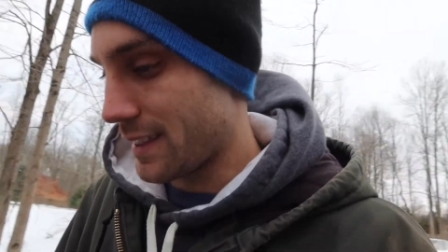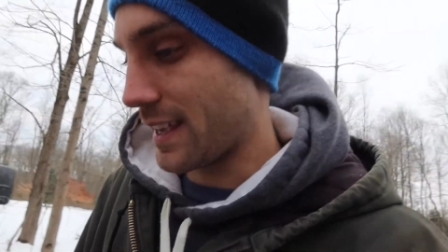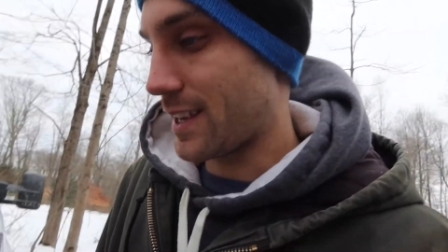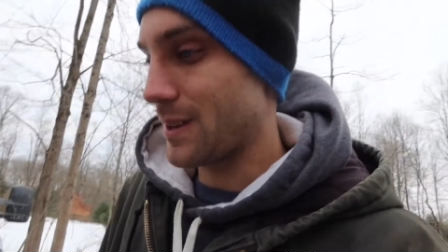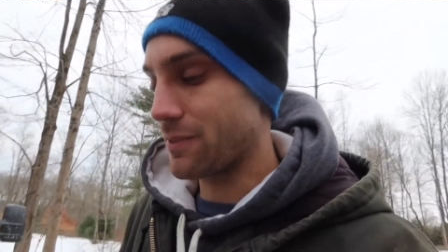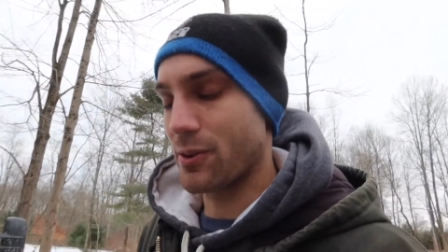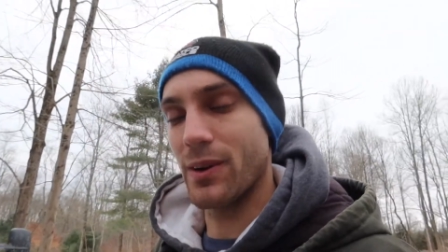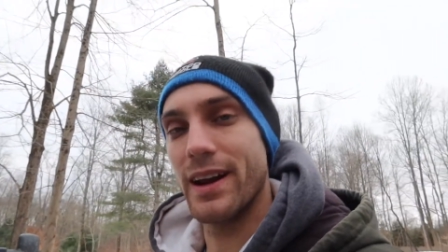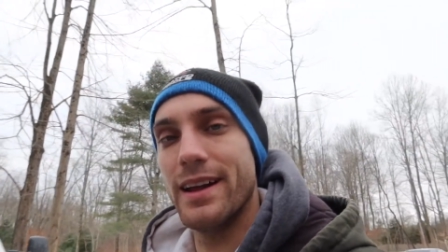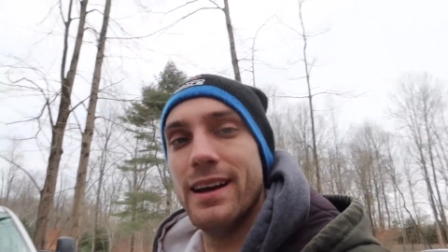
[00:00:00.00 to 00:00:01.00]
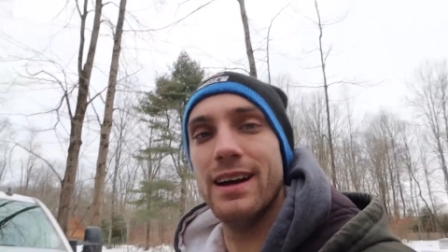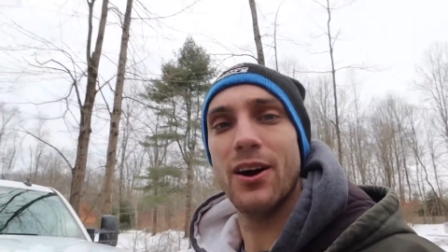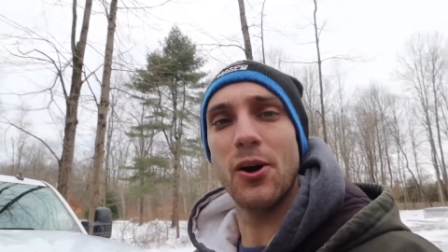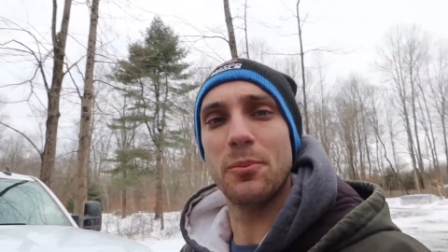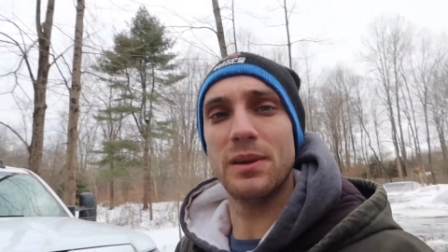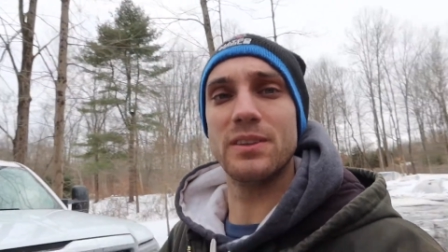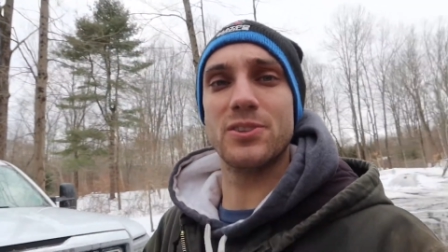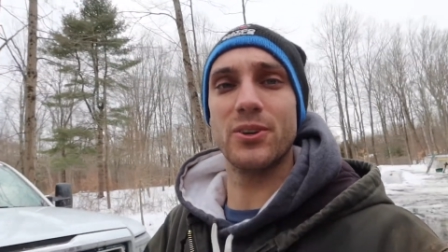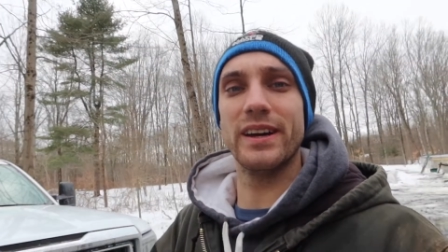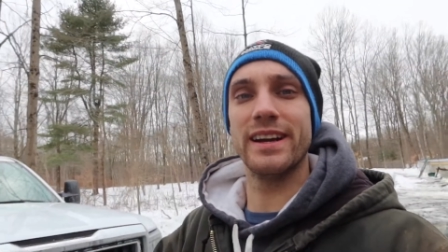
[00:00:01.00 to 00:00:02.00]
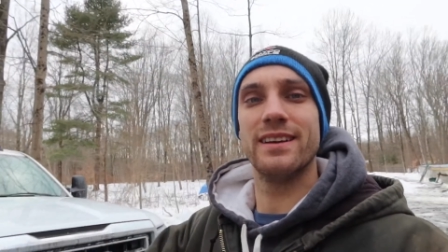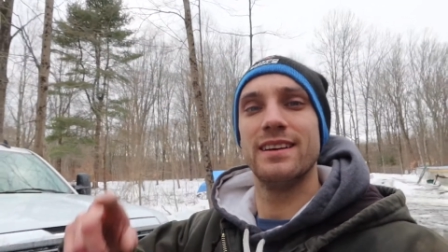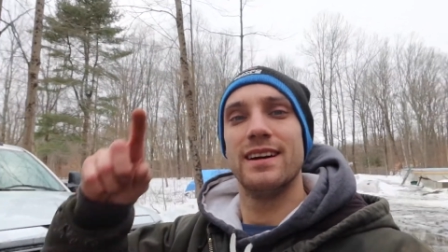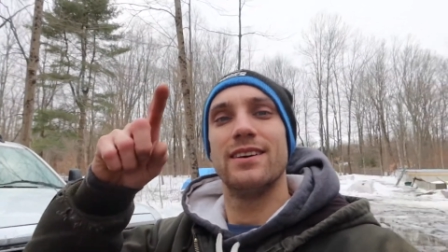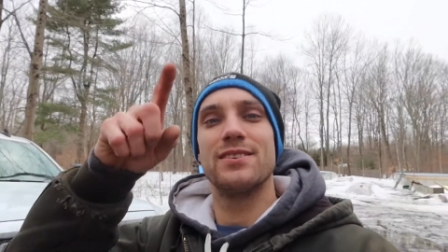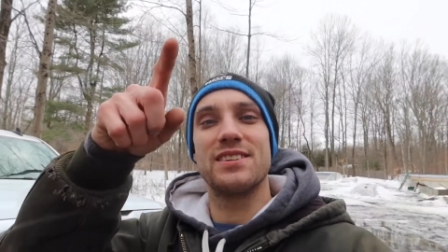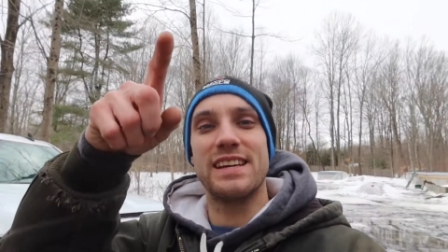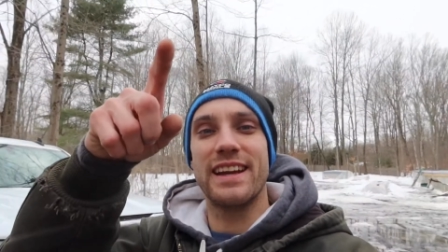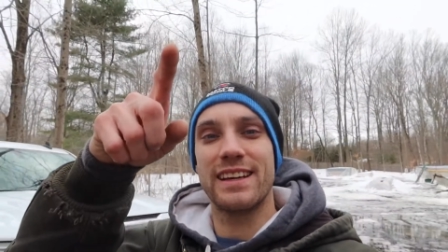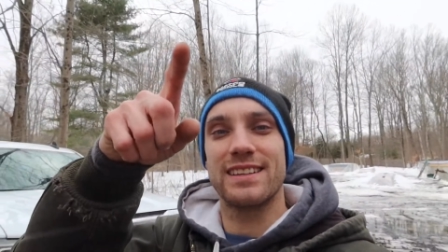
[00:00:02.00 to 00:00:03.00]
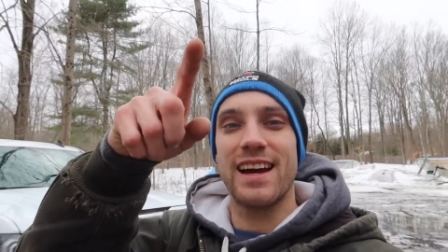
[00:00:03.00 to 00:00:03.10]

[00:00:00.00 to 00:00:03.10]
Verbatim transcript: Thank you, everyone. Hope you enjoyed. See you next